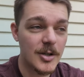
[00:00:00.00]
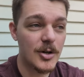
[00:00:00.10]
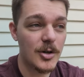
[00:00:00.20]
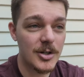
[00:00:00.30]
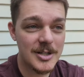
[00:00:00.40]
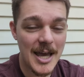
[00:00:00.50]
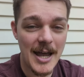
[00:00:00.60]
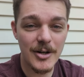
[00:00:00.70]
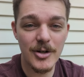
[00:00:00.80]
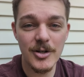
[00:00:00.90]
you call your
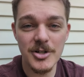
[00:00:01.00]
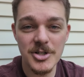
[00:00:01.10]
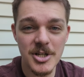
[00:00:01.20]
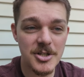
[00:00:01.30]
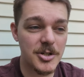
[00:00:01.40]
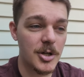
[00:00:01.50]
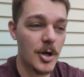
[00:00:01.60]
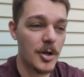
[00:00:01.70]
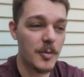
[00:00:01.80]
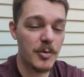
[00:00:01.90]
dad, you call your sister, you
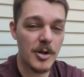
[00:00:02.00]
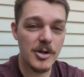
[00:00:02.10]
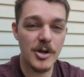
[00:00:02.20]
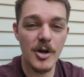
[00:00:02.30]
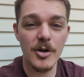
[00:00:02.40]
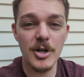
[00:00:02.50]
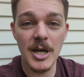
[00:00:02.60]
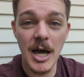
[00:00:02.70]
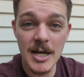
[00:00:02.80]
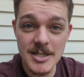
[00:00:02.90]
call your brother, you call your
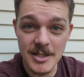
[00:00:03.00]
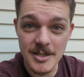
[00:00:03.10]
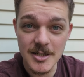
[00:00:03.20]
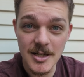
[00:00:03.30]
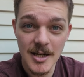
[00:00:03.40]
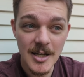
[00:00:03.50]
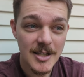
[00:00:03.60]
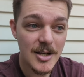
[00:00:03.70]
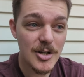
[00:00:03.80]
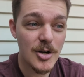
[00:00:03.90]
cousins,
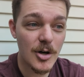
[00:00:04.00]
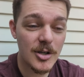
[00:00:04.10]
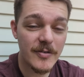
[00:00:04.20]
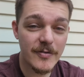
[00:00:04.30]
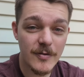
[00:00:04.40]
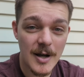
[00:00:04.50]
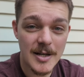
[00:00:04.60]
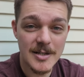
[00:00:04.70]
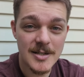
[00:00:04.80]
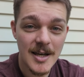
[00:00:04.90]
then you call your
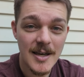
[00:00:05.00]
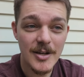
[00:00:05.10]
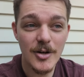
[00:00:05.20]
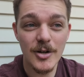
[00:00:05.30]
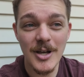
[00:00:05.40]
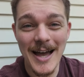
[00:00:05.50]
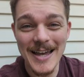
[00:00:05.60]
friends, you call your